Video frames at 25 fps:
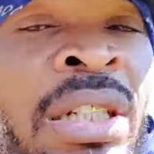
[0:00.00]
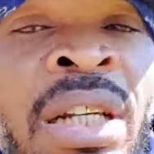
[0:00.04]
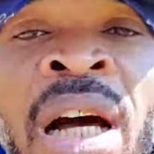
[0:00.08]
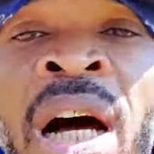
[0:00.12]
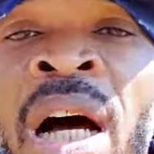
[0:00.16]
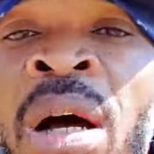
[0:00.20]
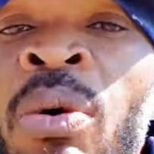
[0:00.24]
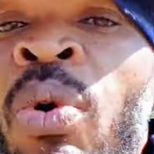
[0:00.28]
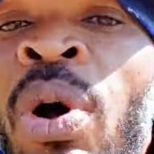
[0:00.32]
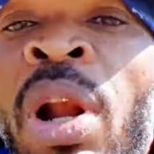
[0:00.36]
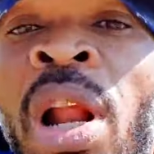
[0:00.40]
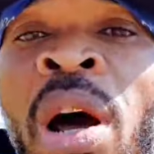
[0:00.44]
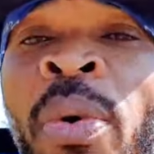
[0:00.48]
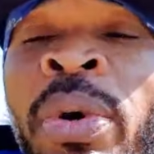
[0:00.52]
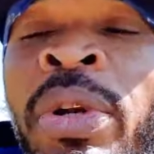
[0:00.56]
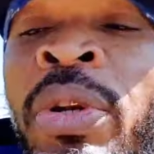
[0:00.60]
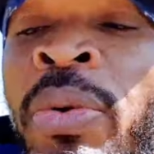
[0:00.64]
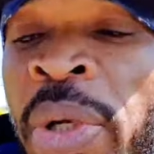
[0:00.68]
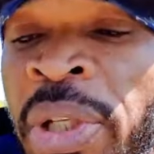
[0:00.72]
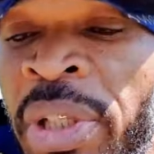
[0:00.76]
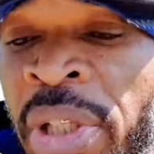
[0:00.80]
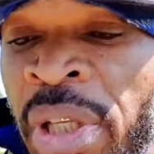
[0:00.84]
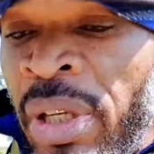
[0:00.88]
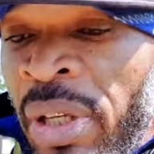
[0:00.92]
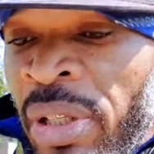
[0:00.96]
Because what are we
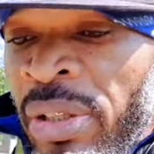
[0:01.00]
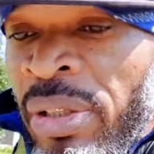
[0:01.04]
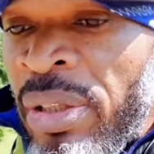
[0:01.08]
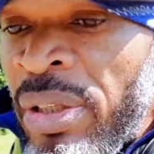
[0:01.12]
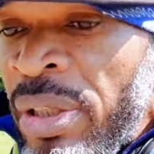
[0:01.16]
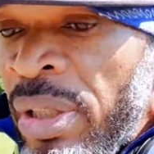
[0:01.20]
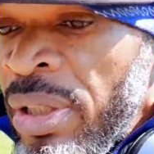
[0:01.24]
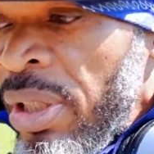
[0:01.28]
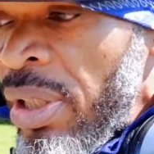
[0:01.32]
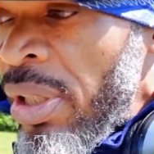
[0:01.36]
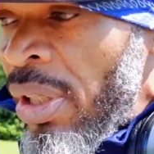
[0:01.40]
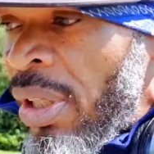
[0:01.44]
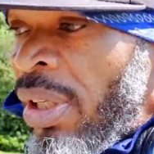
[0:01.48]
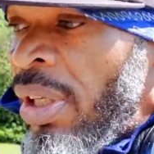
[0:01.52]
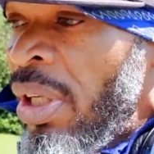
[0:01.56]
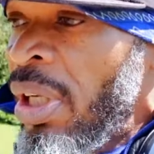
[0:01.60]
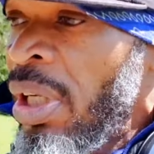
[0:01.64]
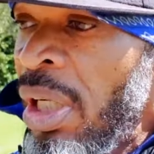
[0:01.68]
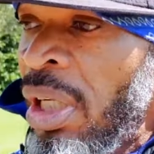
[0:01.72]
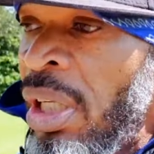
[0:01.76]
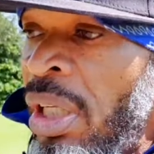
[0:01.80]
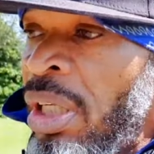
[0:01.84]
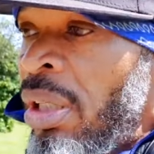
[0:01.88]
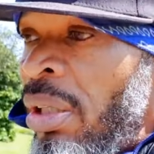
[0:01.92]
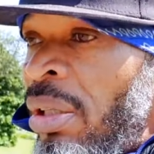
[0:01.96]
doing, you know?
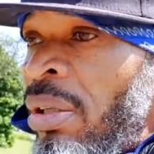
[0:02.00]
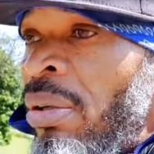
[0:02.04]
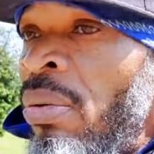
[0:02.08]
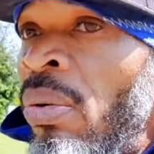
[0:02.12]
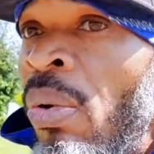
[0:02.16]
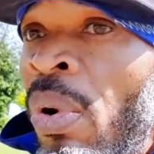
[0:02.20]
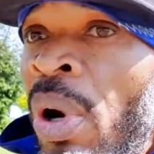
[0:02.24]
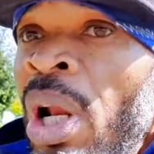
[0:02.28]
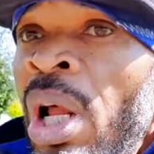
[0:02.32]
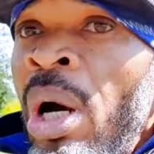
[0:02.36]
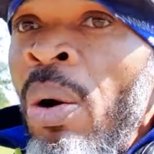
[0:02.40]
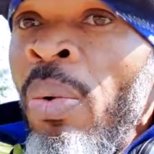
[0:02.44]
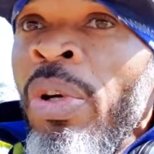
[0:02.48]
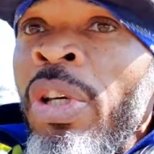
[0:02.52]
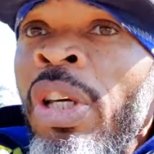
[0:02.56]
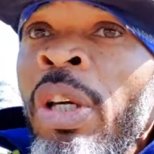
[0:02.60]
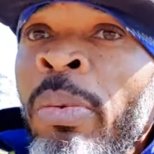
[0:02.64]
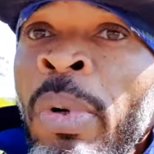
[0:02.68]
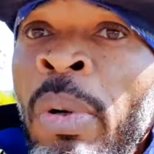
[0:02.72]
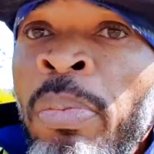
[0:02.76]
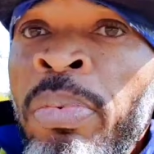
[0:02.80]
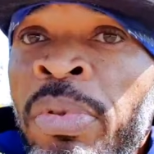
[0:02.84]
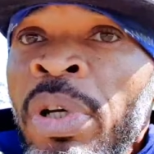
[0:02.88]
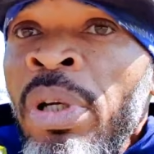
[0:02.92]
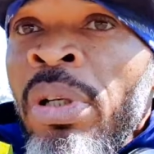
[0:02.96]
What are we
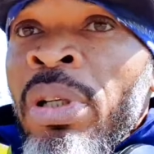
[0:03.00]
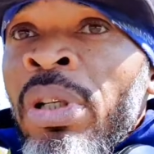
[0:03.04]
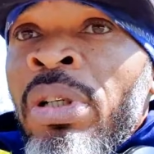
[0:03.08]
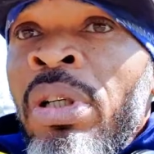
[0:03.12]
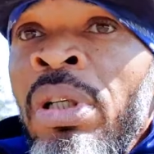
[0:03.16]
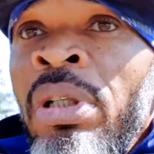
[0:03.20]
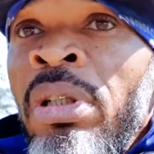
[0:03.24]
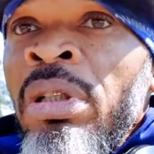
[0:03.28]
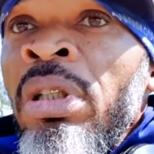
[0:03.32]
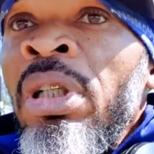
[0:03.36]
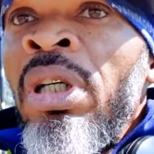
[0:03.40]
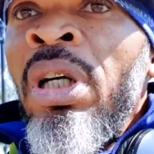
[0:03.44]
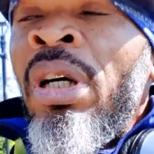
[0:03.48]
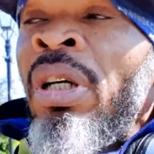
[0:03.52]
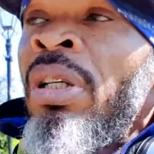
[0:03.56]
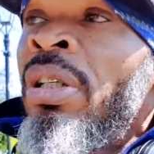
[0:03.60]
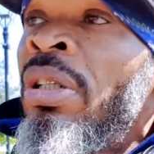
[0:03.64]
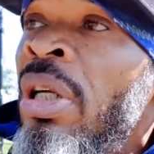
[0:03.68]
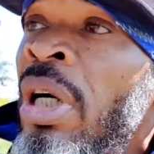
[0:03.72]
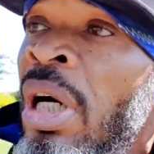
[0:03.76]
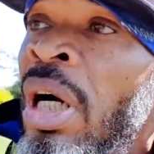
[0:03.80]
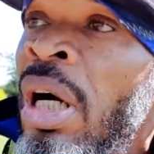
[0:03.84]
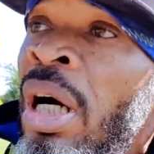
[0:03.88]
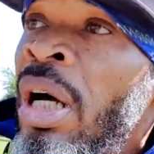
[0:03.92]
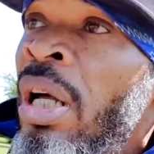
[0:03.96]
keep up some little
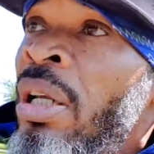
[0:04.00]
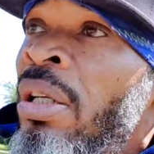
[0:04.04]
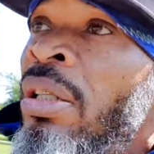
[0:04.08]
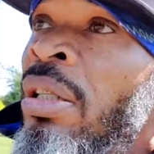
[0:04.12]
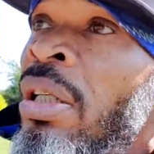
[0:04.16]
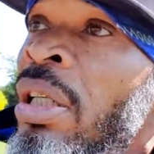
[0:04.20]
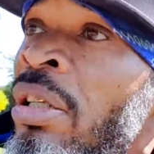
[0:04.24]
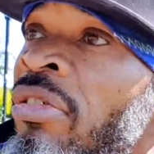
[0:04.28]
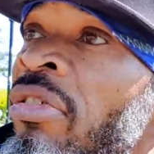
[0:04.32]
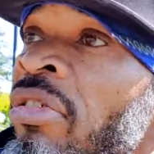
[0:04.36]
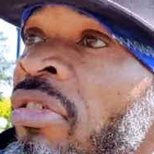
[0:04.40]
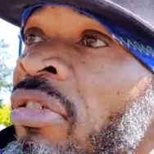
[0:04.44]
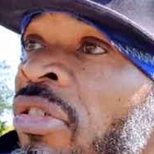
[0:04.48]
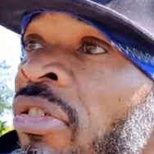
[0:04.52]
underhanded